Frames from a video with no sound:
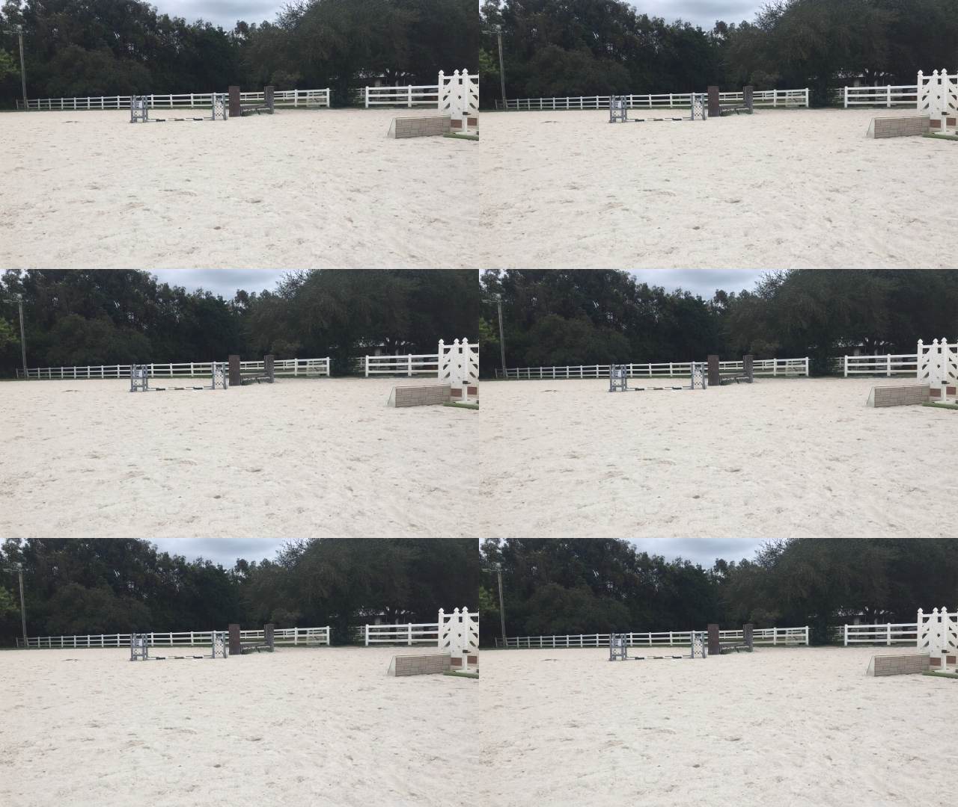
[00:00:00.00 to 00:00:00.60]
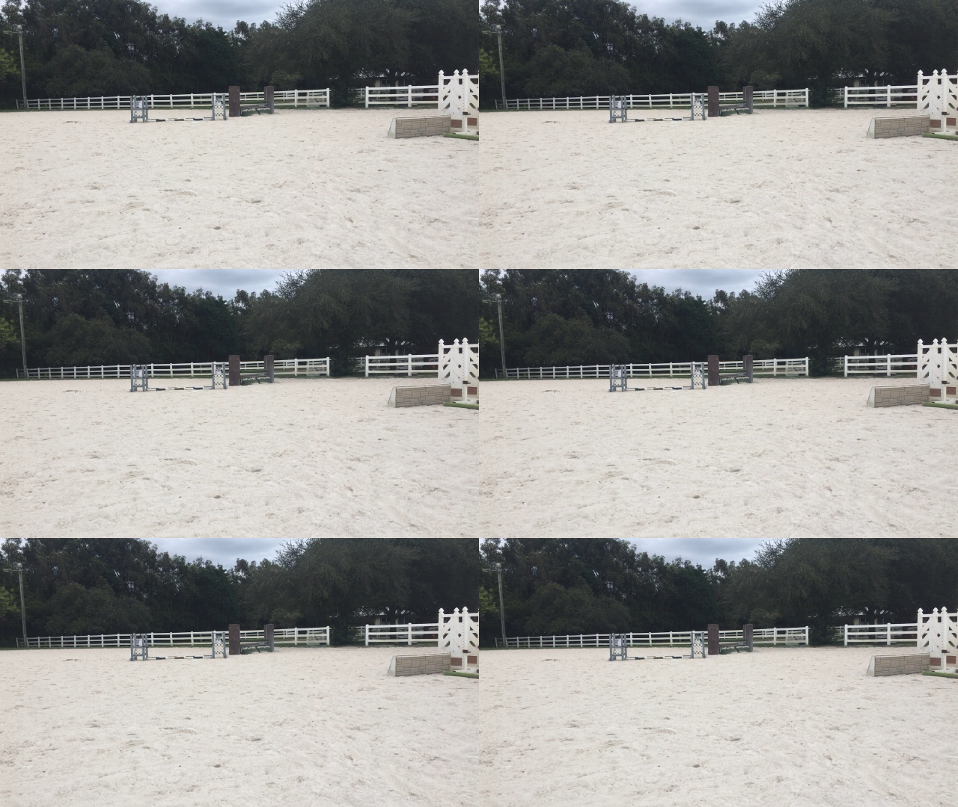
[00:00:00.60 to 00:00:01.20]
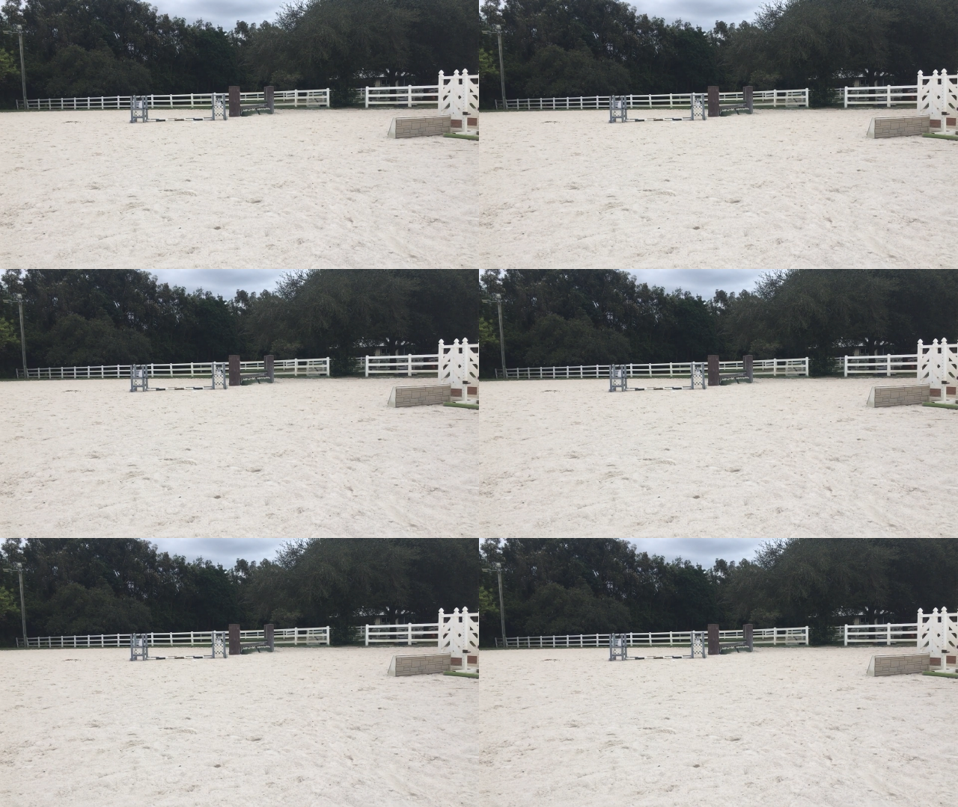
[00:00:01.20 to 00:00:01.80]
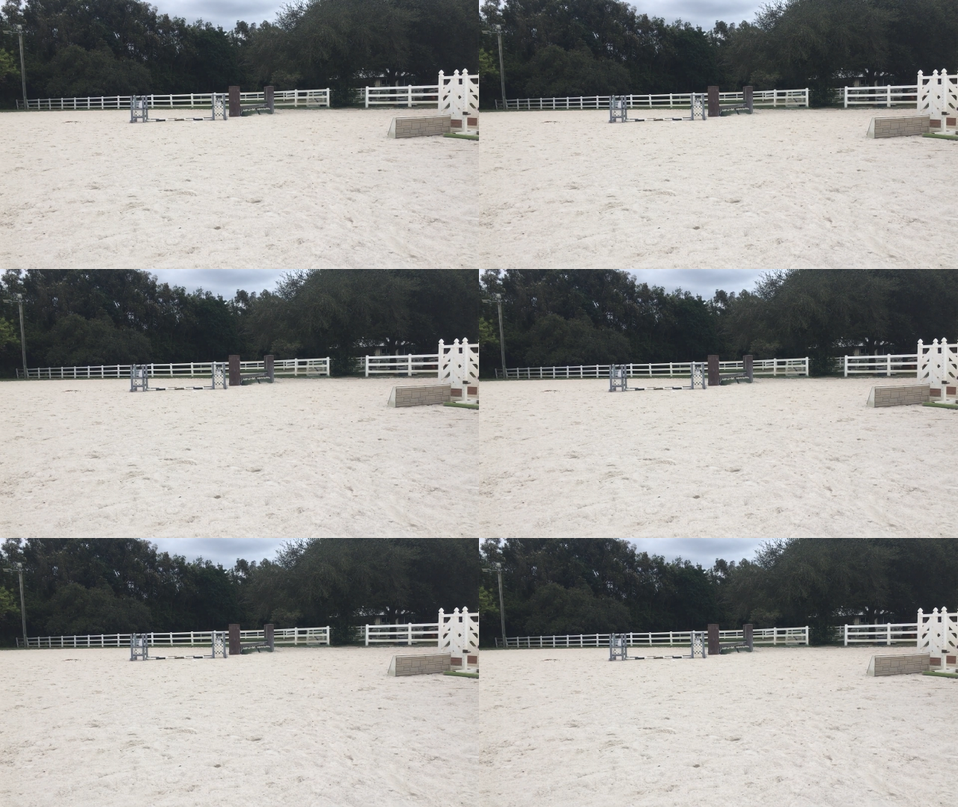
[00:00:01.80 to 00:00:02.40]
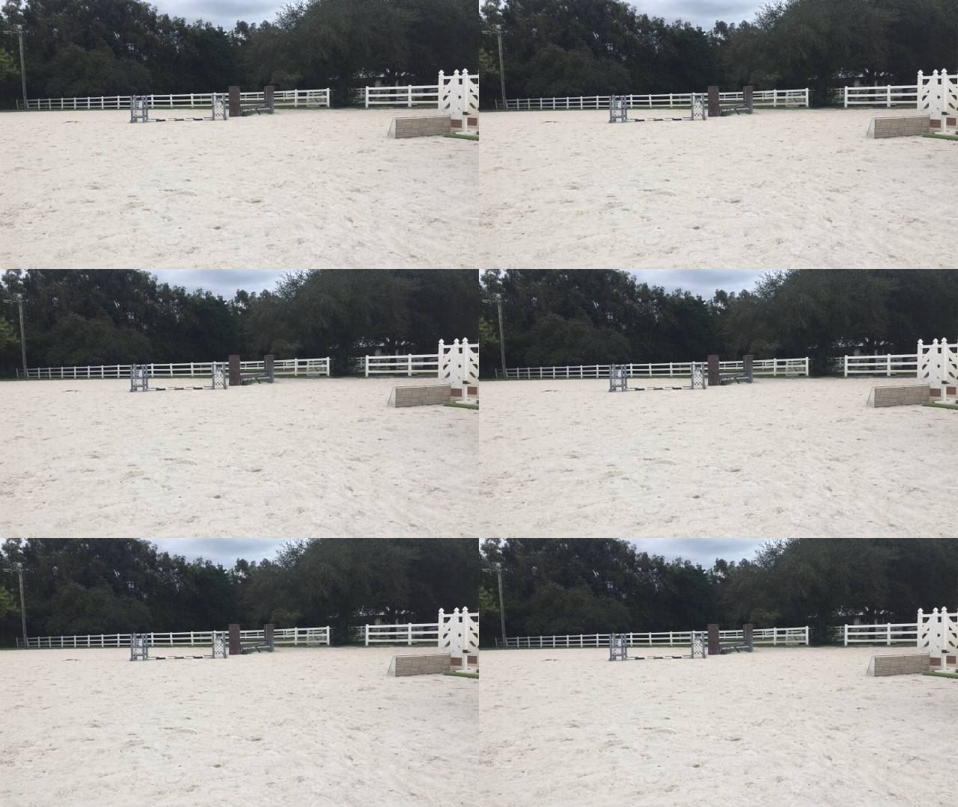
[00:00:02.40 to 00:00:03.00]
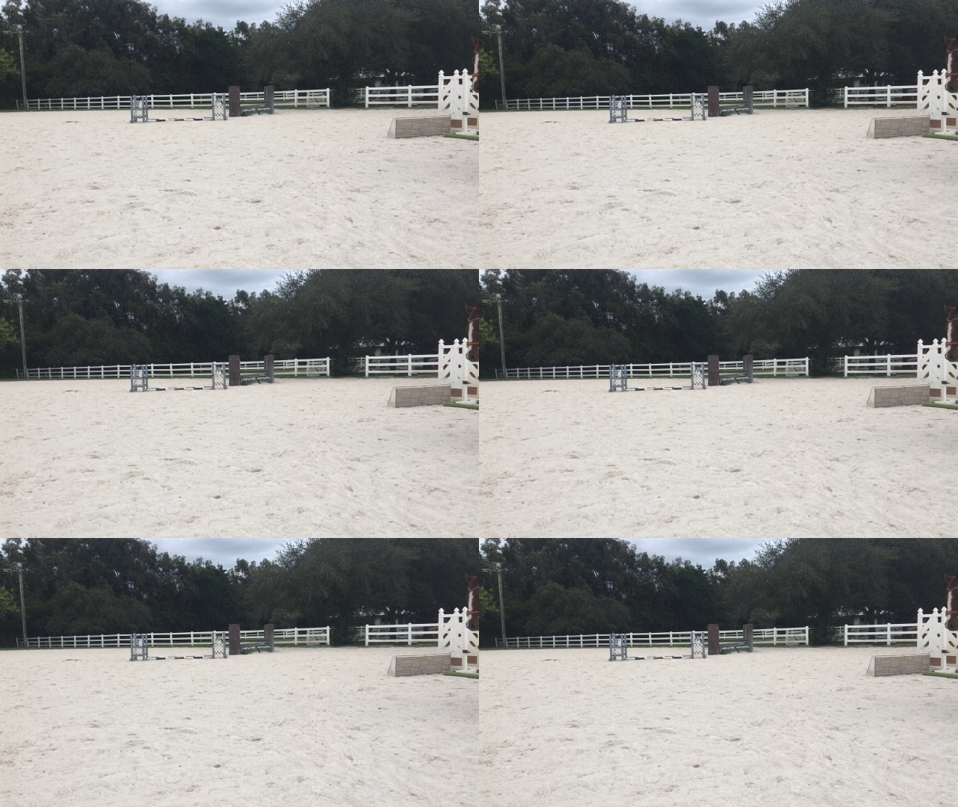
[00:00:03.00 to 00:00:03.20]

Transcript: Nobody's mouth can be seen.